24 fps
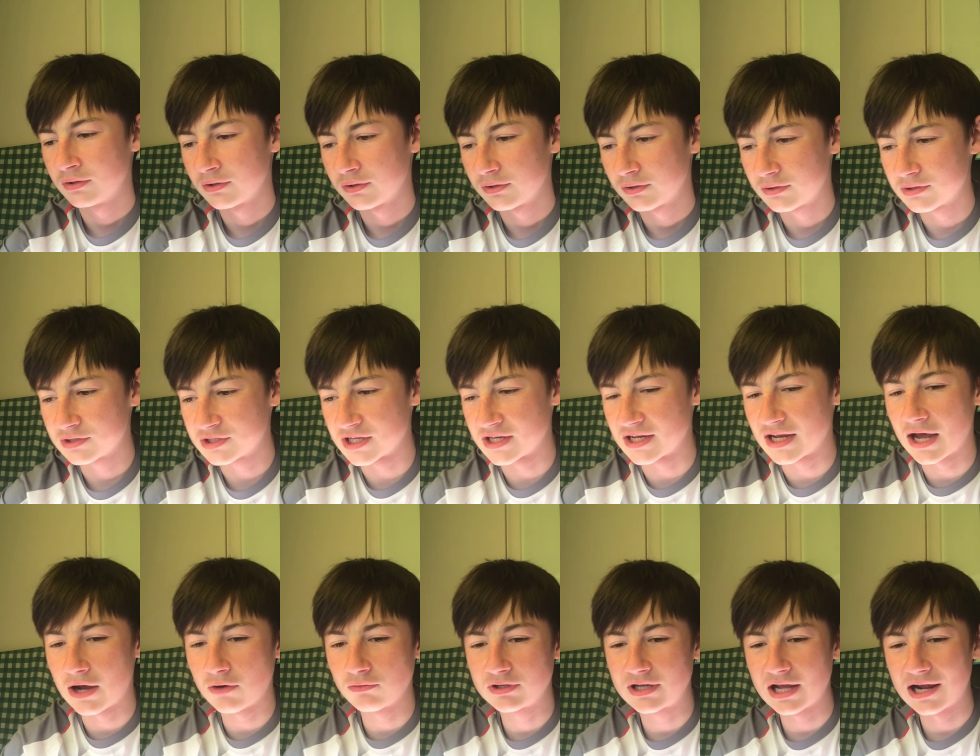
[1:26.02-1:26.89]
because it
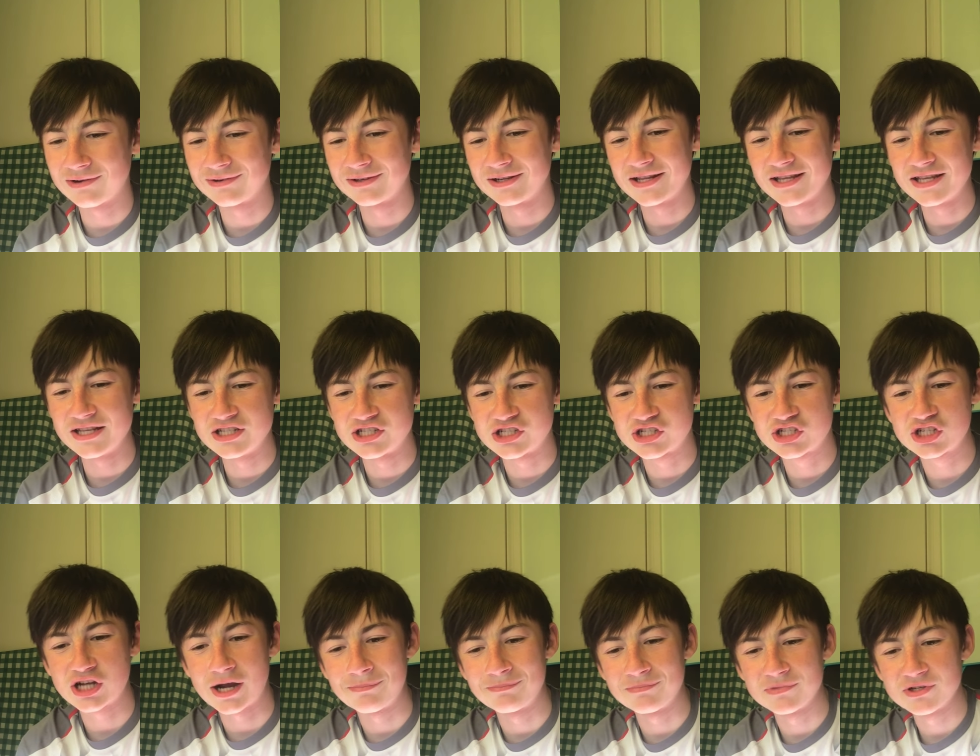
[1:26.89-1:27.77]
now guarantees
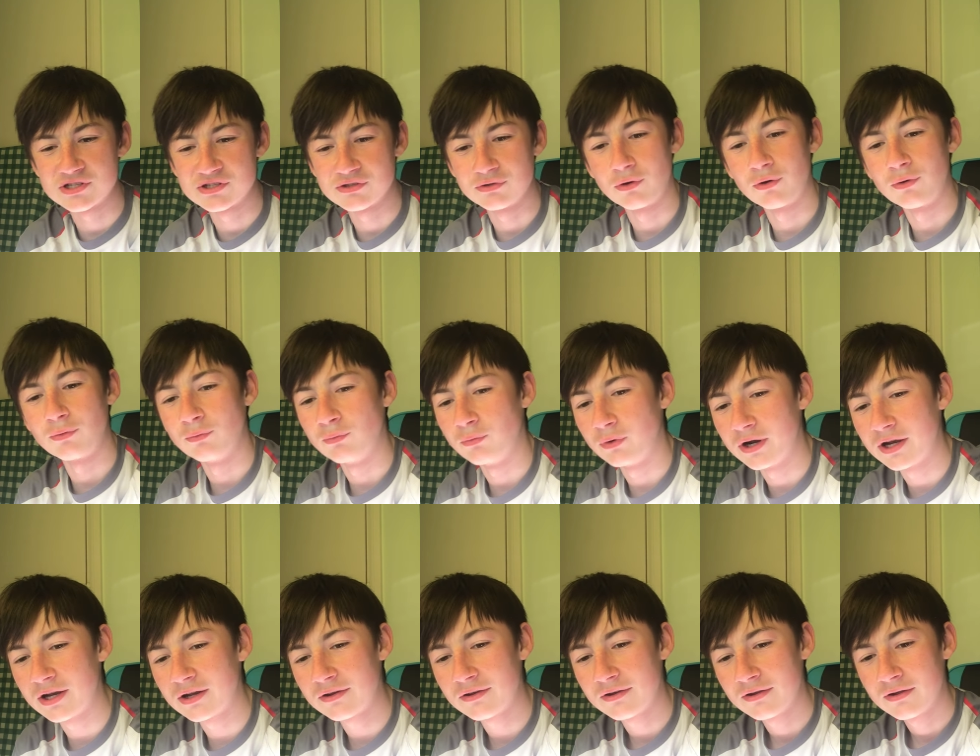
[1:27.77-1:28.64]
Ciampa's not
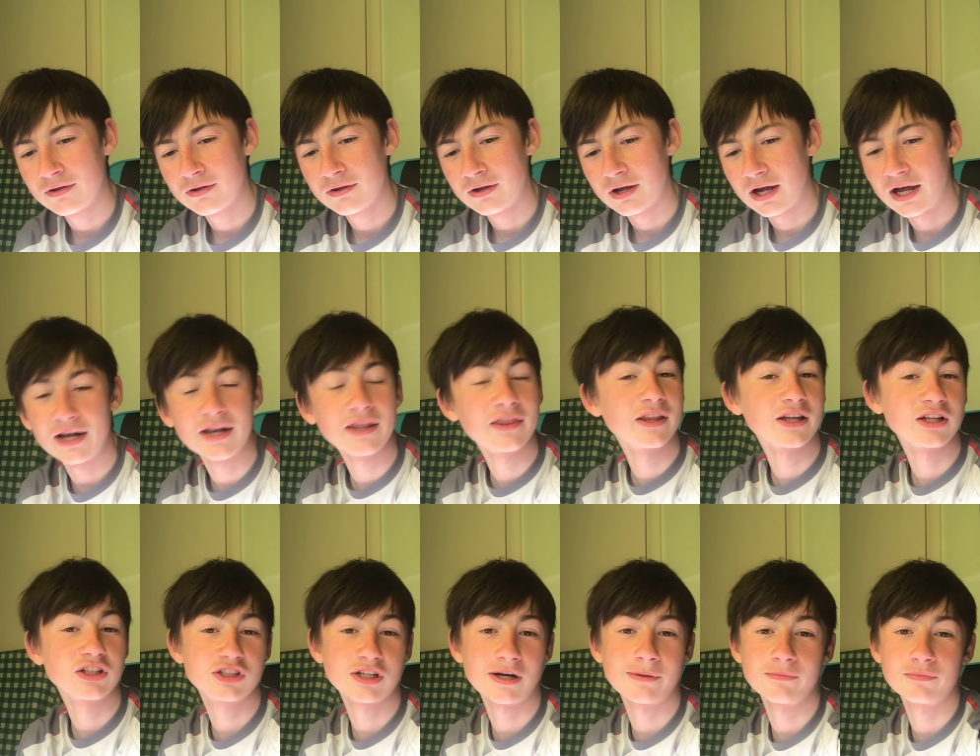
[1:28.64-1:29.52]
winning. I didn't
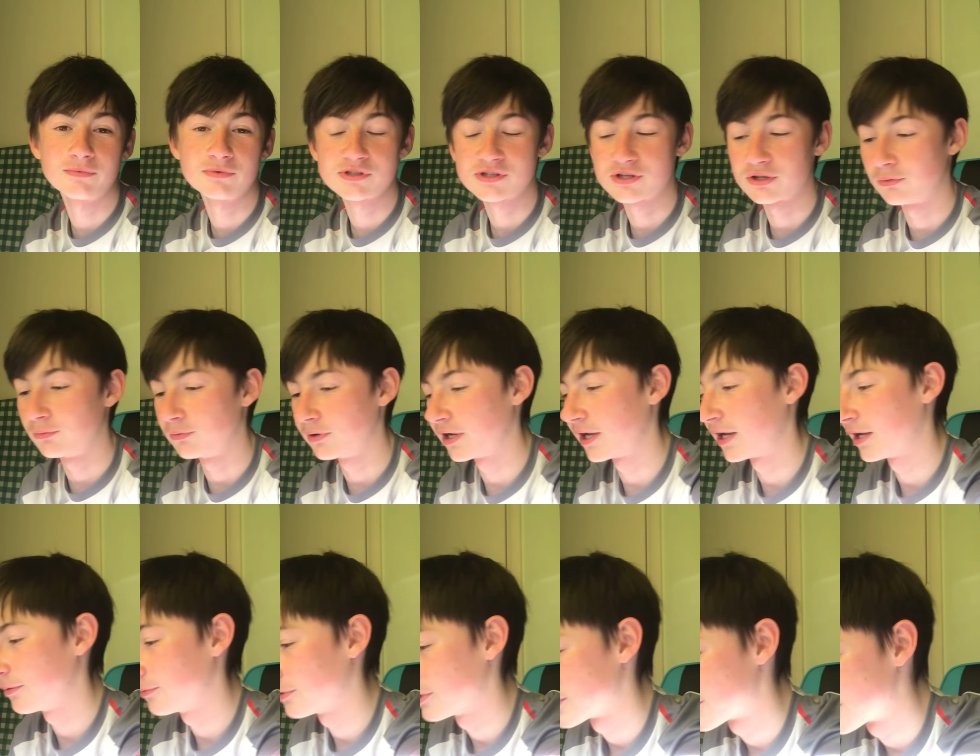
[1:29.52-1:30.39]
think Ciampa was going to win
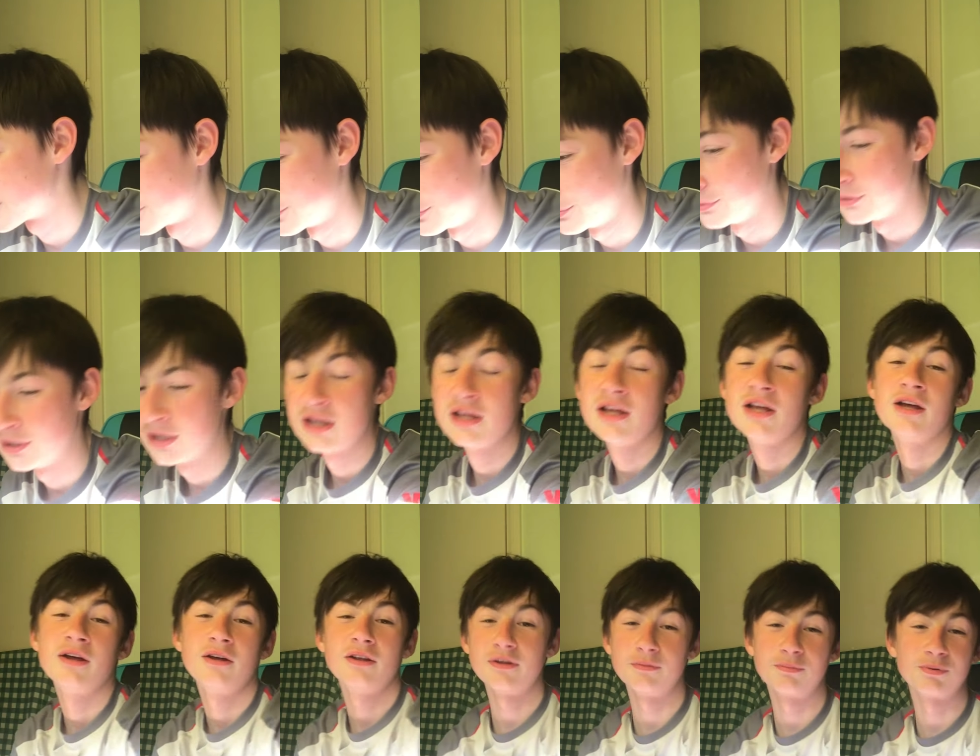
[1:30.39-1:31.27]
anyway, so
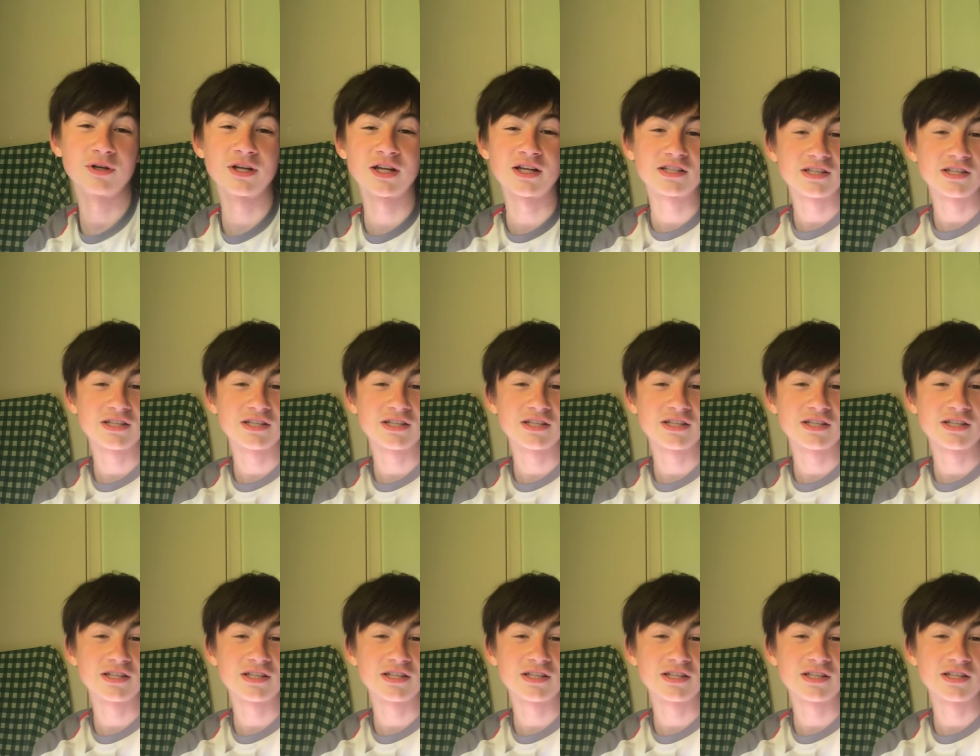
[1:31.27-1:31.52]
it's going